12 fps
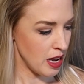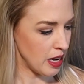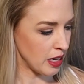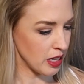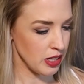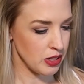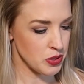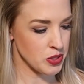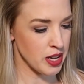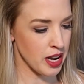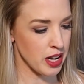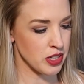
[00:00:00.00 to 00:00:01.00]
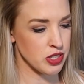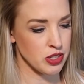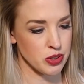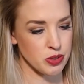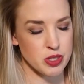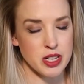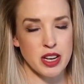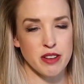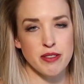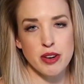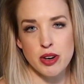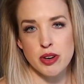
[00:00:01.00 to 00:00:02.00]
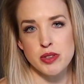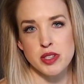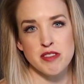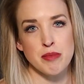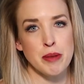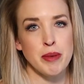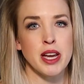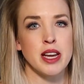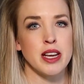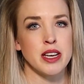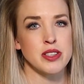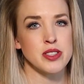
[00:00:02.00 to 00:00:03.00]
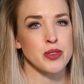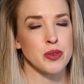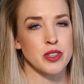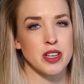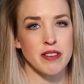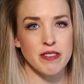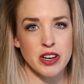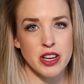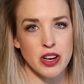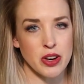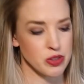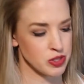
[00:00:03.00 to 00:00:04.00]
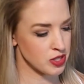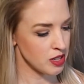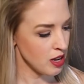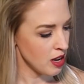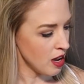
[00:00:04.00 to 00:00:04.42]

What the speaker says: And I can use that to take photos of my paintings or take videos.